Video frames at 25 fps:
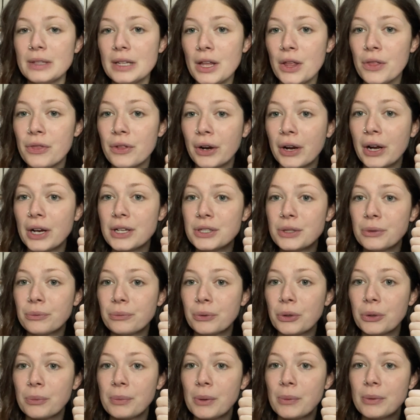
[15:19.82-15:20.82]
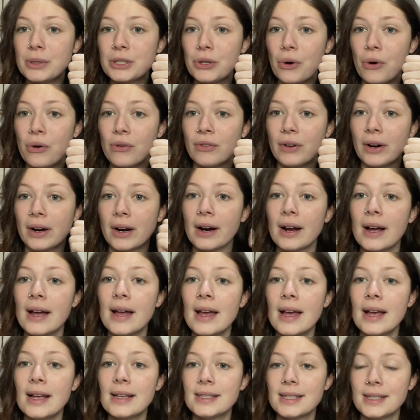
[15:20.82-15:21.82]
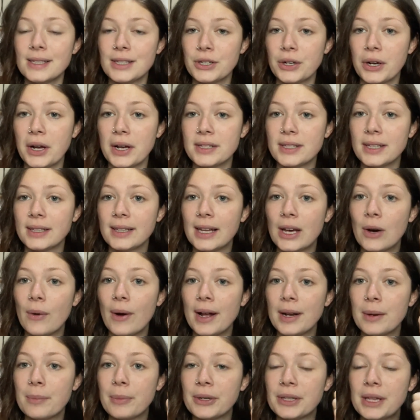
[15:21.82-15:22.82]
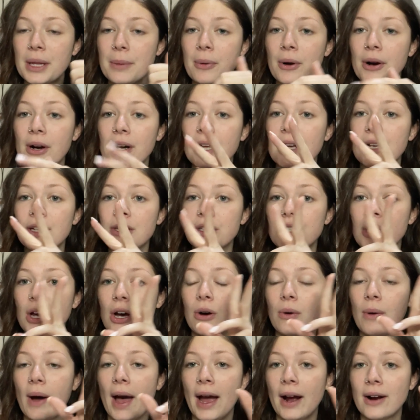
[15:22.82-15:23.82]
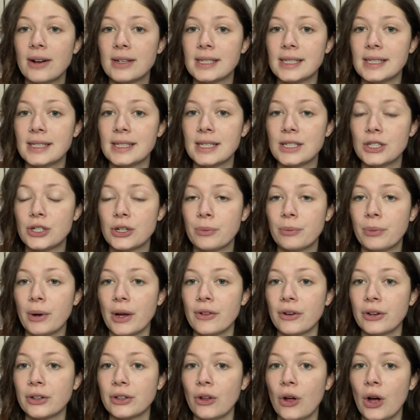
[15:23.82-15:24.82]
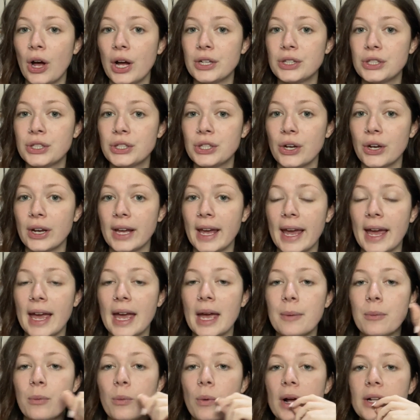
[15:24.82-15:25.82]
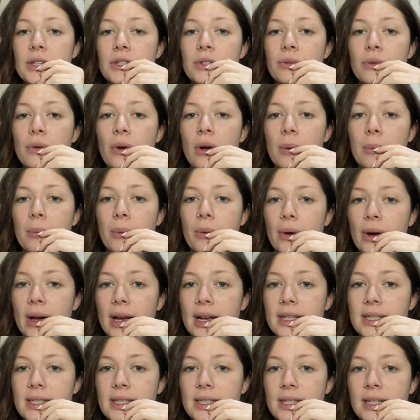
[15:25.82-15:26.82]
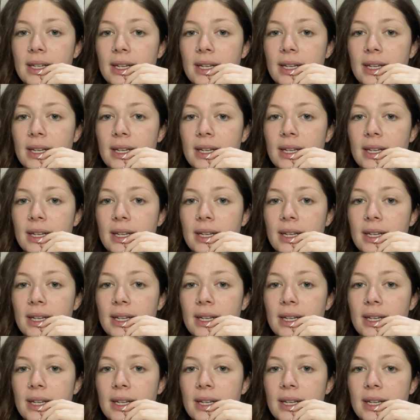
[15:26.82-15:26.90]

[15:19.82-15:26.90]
their cousin Ruby was over since their cousin Leo had a birthday party. So Harris's sister and brother-in-law took him. What's wrong, boys?